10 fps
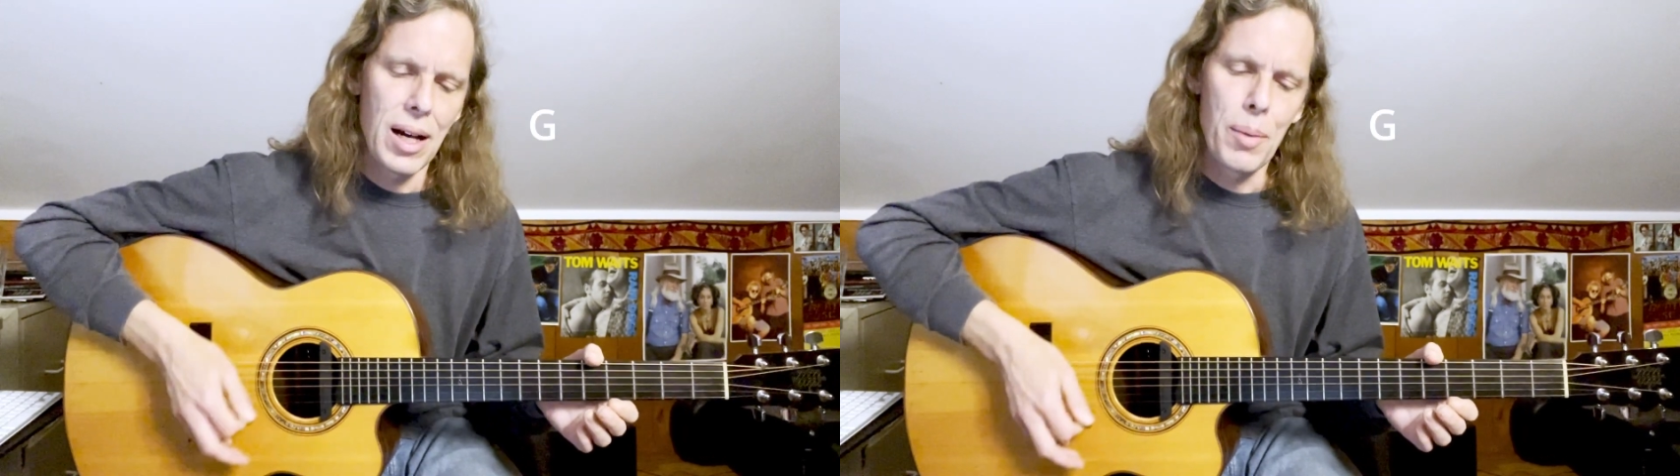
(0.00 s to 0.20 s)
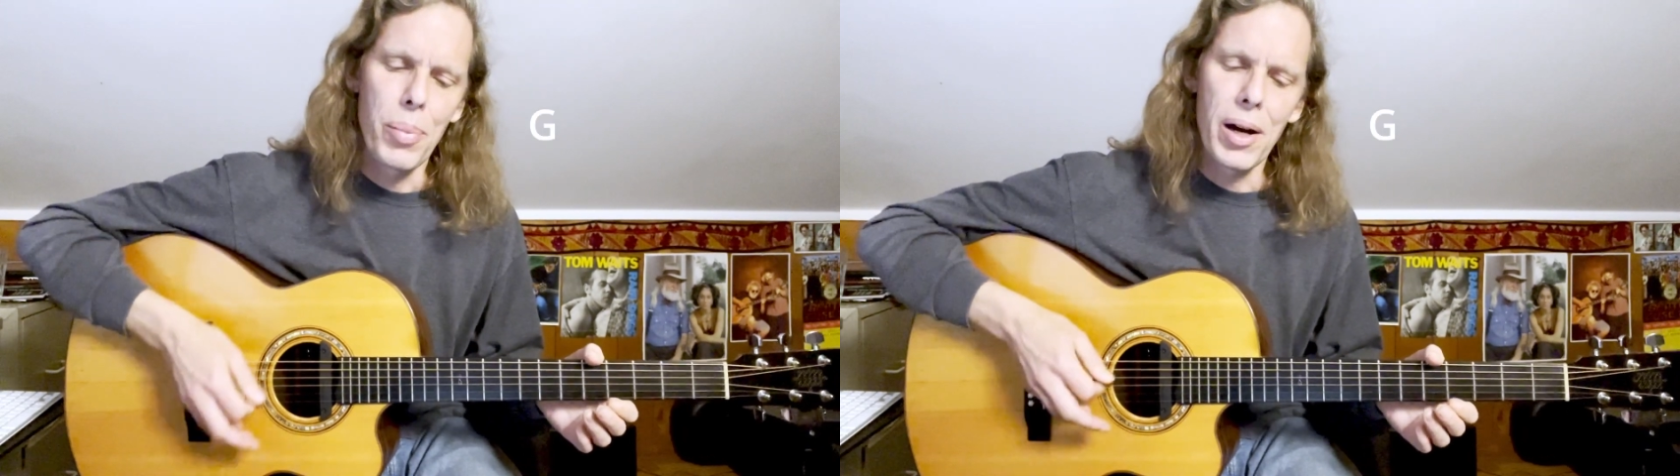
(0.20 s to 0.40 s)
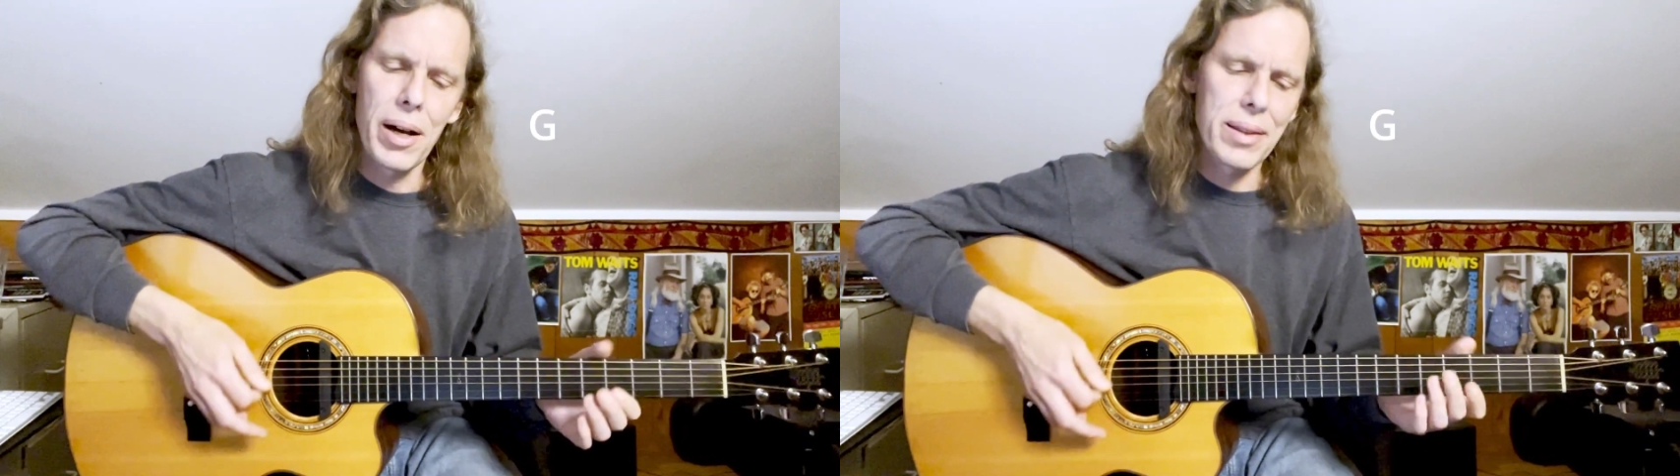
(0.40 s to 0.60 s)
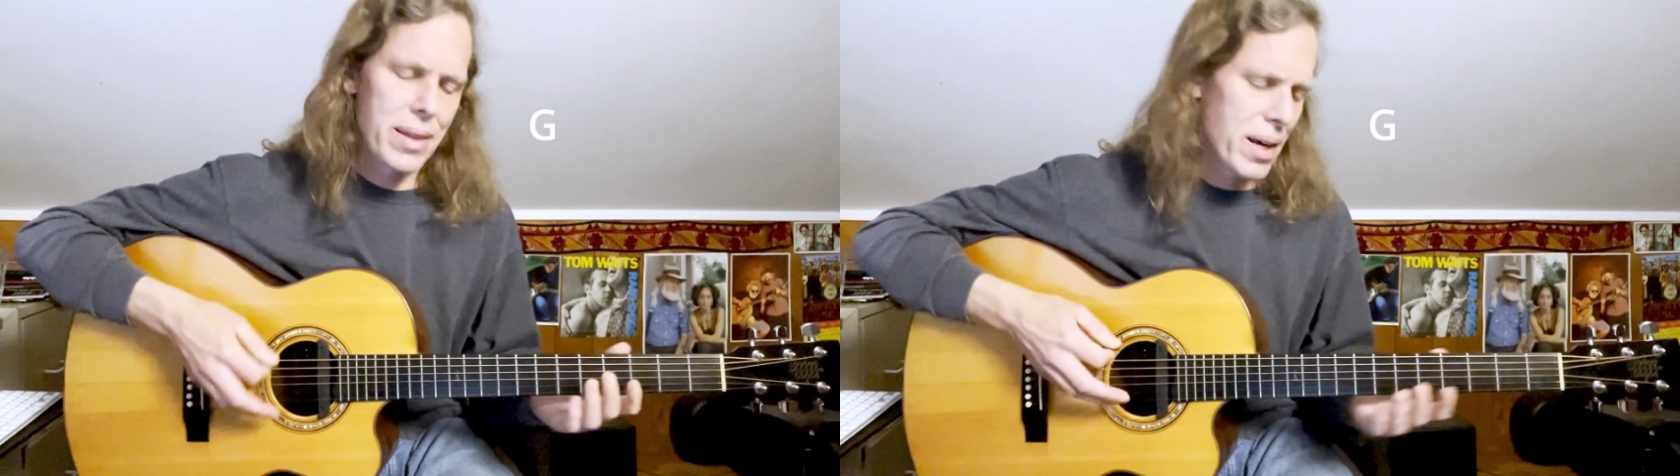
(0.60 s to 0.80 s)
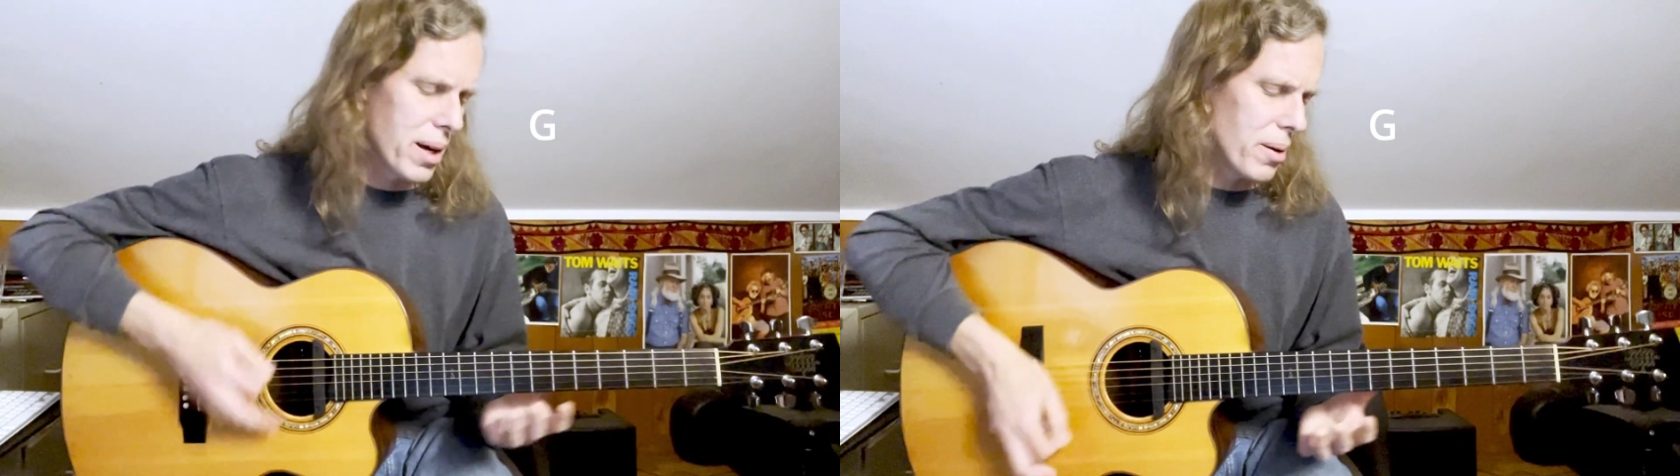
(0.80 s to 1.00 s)
I bought
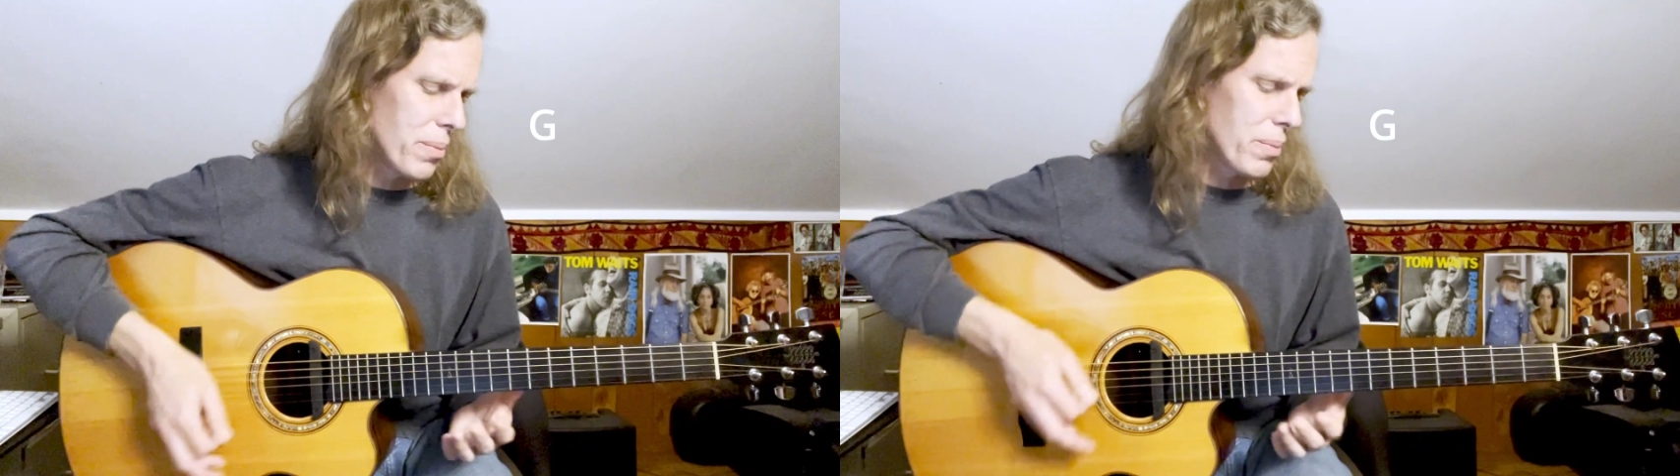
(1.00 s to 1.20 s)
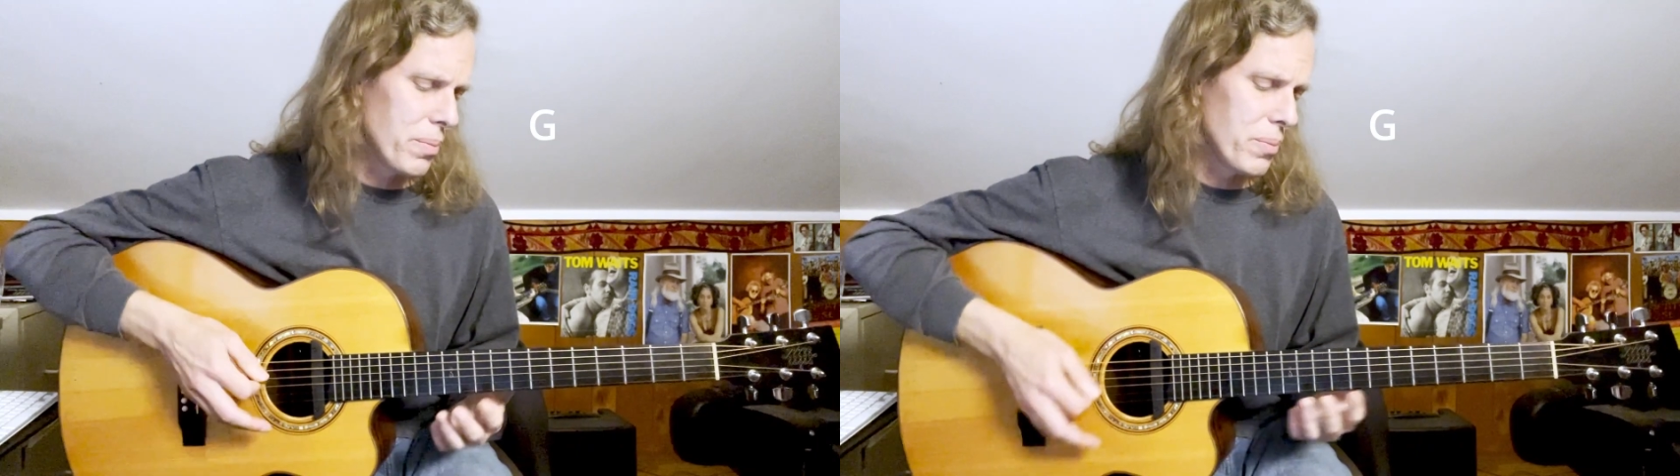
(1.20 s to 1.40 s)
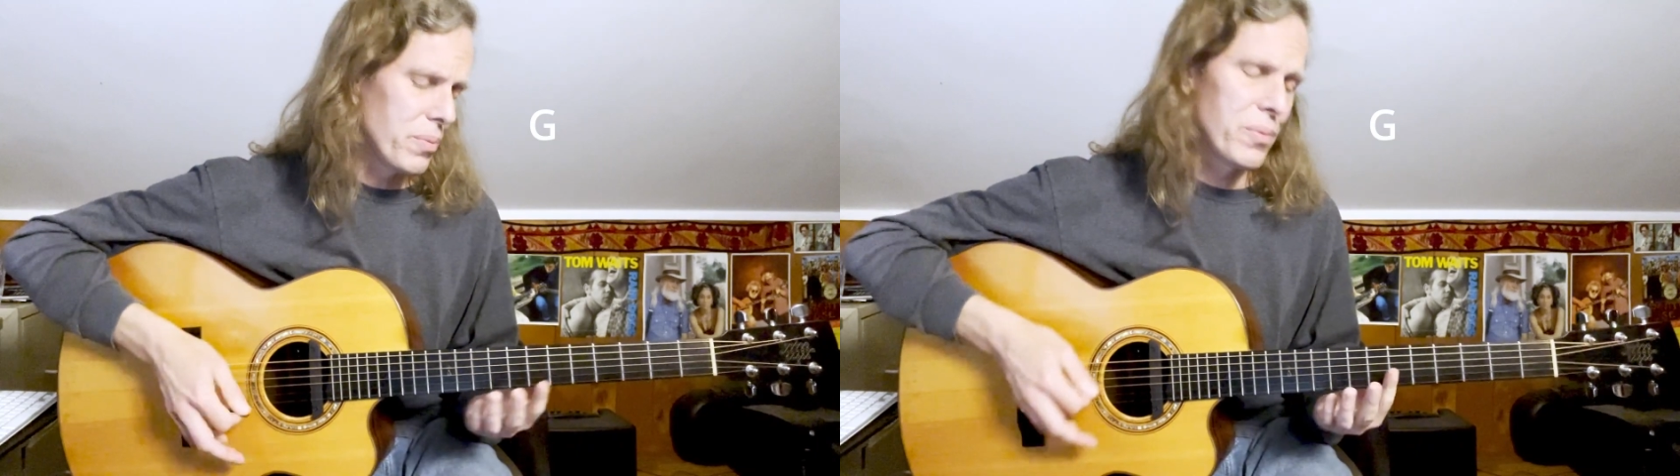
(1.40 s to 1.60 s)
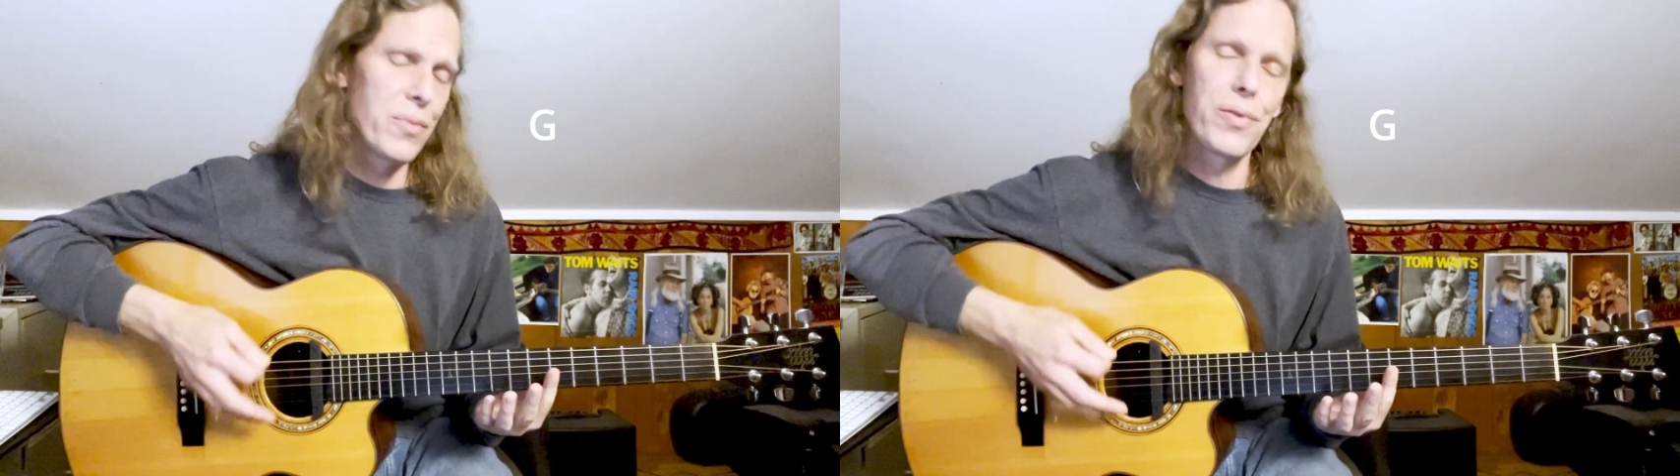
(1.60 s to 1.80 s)
them